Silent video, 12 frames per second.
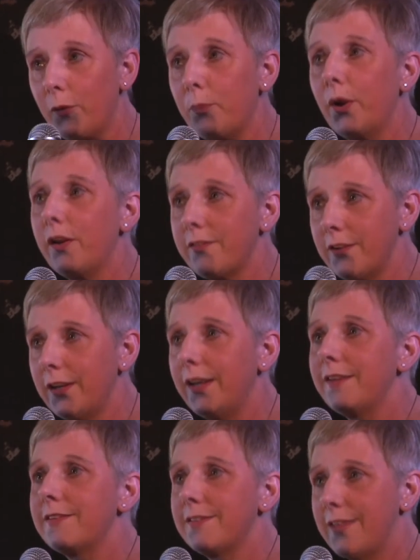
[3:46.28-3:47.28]
the person
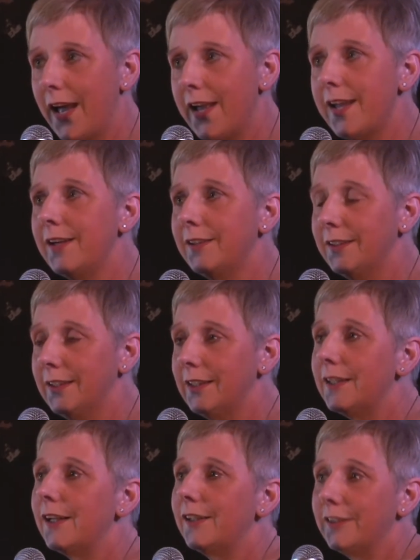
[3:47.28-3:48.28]
is saying,
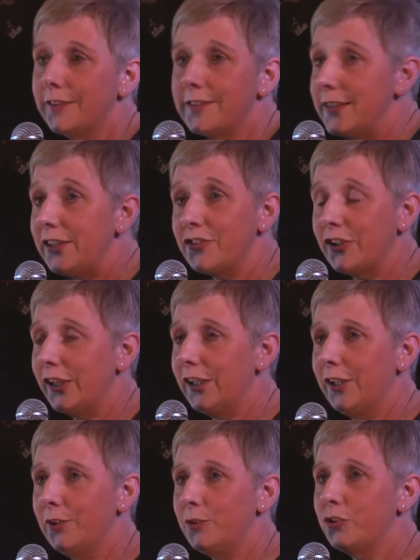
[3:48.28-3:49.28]
teaching
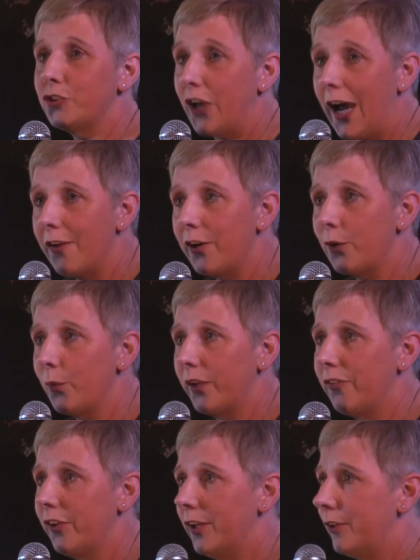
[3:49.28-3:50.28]
you, sharing with